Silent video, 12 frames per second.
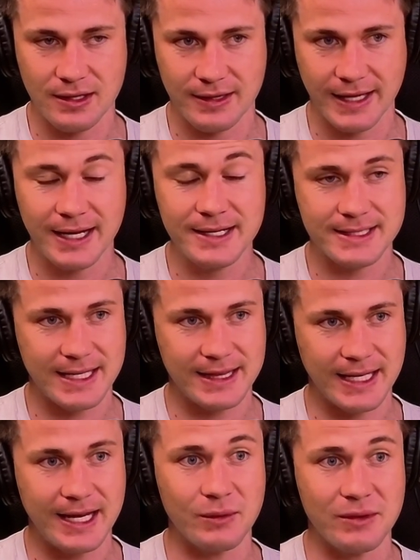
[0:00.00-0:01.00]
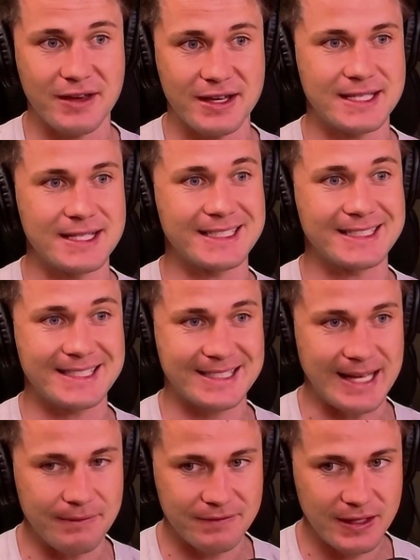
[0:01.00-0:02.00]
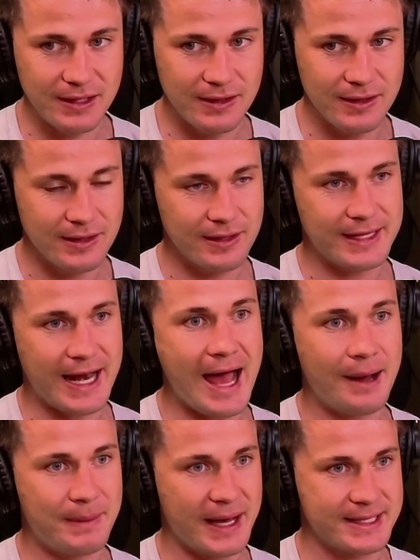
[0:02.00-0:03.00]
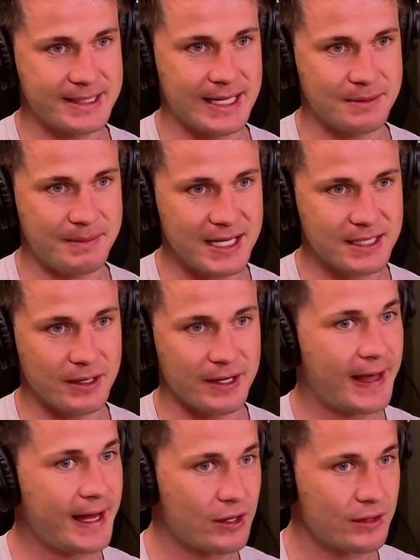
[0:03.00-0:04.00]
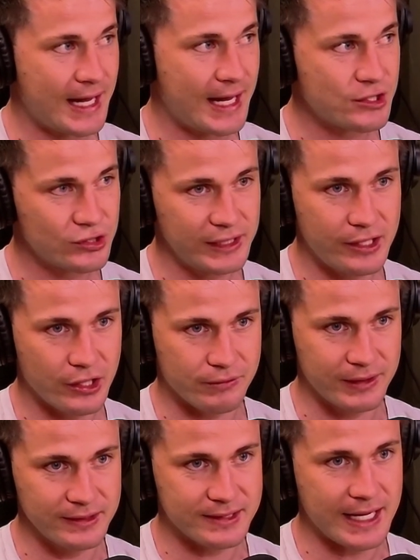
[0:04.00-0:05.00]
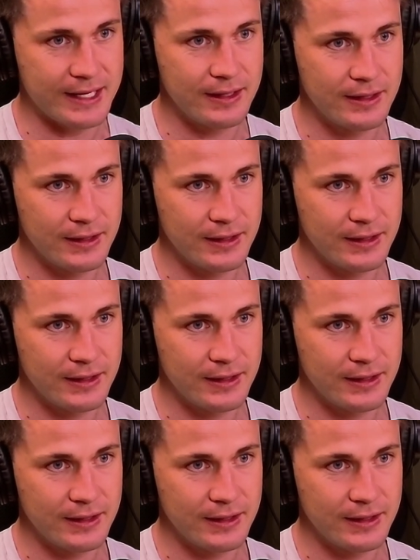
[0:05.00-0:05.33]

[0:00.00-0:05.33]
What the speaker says: They understand they need to invest into something that outpaces that debasement. And they naturally go to real estate.